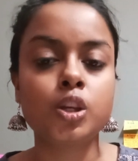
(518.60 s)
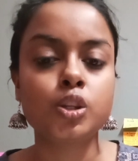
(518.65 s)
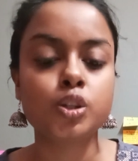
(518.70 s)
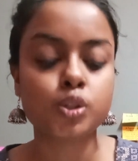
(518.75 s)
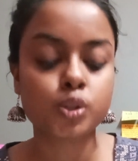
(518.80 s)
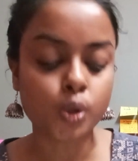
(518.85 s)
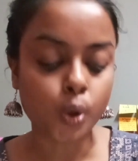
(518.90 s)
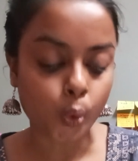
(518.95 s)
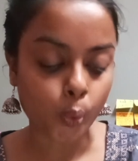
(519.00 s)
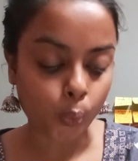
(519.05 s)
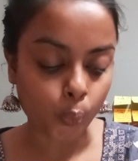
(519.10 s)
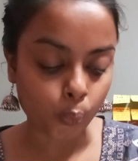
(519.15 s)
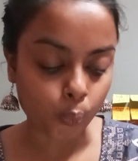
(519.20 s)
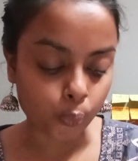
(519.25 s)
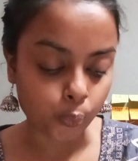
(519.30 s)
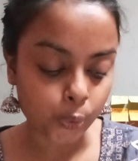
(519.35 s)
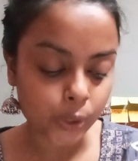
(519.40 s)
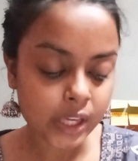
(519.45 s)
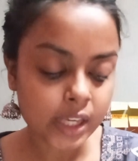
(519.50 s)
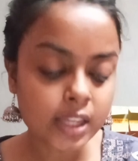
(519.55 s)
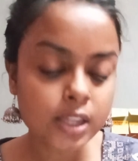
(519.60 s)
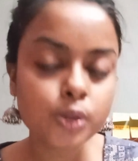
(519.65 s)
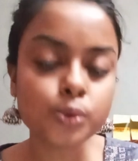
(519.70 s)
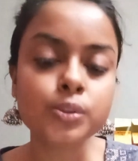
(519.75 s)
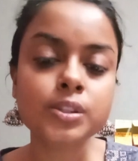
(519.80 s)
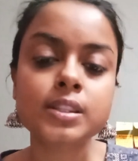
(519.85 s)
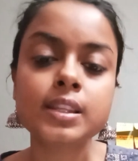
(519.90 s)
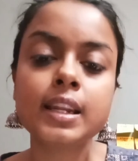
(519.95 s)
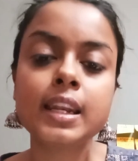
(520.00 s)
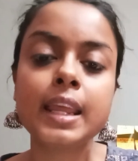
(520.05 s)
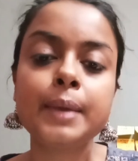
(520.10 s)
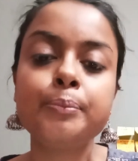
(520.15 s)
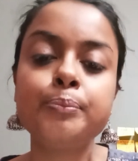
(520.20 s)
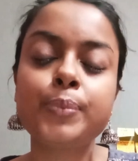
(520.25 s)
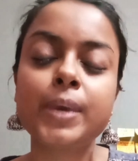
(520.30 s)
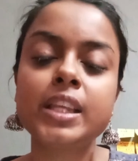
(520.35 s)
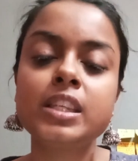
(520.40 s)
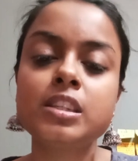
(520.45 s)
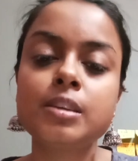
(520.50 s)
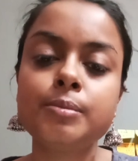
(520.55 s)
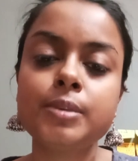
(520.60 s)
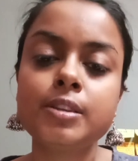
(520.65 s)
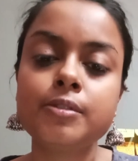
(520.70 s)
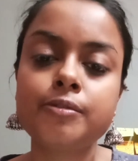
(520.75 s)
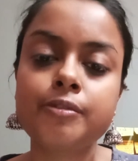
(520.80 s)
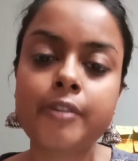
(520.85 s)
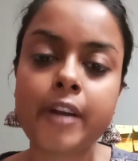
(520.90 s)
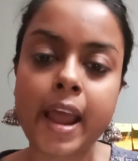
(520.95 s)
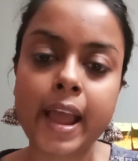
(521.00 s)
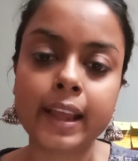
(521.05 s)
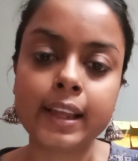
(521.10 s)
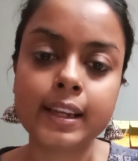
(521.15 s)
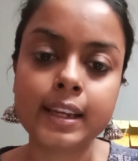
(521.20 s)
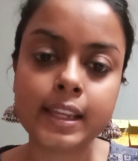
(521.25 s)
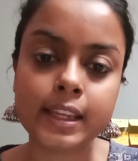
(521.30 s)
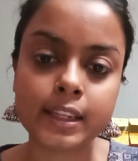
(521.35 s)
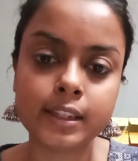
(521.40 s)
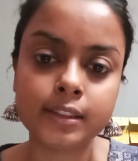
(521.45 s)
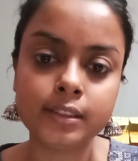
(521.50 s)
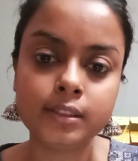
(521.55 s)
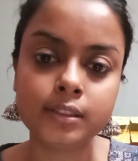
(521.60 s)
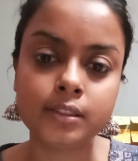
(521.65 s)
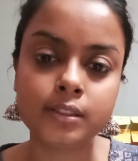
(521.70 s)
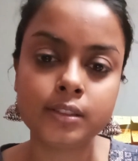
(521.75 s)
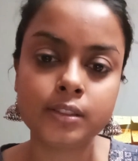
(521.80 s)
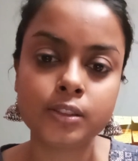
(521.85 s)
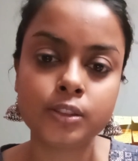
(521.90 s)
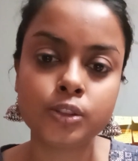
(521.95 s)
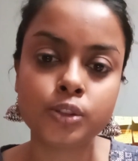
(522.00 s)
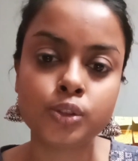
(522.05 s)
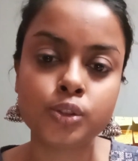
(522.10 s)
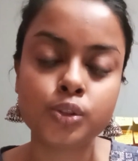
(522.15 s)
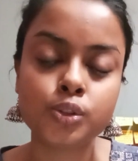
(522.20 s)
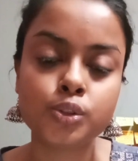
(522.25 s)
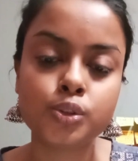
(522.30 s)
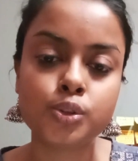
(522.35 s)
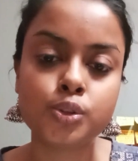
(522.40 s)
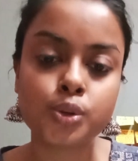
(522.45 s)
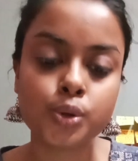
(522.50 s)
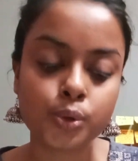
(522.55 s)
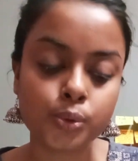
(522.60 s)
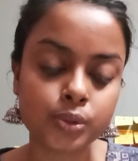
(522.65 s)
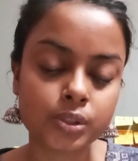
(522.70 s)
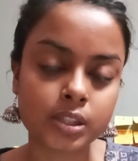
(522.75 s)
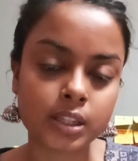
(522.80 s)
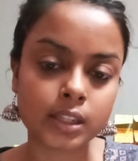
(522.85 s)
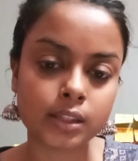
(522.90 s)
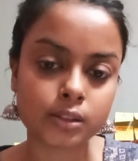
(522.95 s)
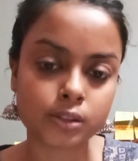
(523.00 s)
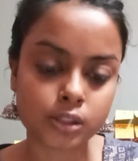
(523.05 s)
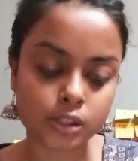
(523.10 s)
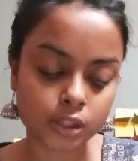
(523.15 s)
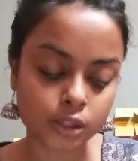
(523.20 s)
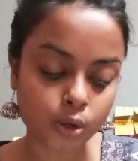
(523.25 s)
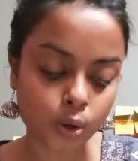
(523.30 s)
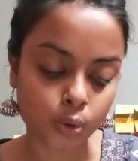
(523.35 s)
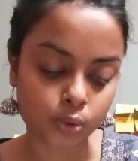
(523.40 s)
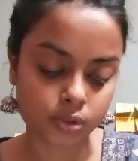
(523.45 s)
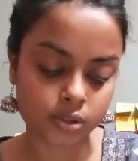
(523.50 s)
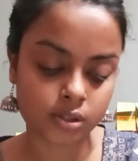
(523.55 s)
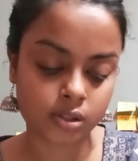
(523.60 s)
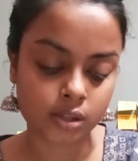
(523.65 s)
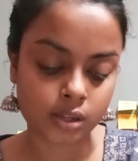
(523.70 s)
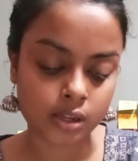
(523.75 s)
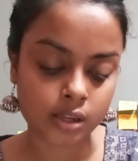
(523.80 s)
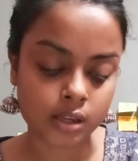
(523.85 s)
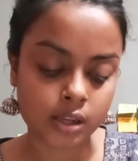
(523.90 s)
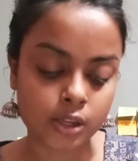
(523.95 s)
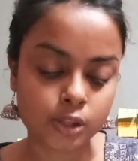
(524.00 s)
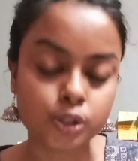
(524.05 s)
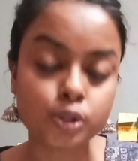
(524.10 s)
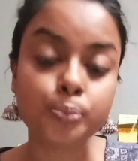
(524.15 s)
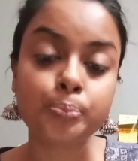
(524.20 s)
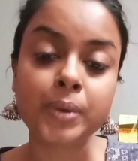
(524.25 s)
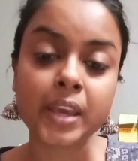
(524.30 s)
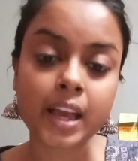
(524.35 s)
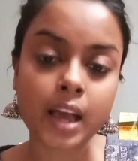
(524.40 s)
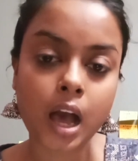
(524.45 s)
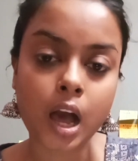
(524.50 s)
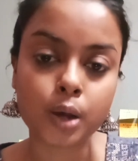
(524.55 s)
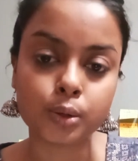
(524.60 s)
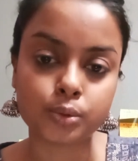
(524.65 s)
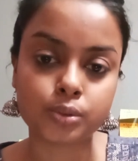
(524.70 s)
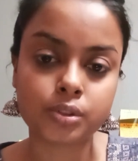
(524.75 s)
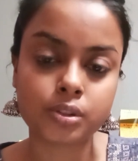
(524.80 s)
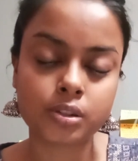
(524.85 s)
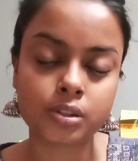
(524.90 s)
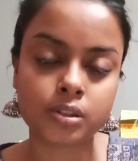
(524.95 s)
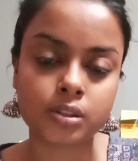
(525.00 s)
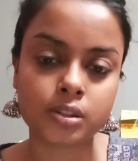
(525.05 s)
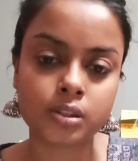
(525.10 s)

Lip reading: So we use the name Benjamin Franklin to denote, to pick out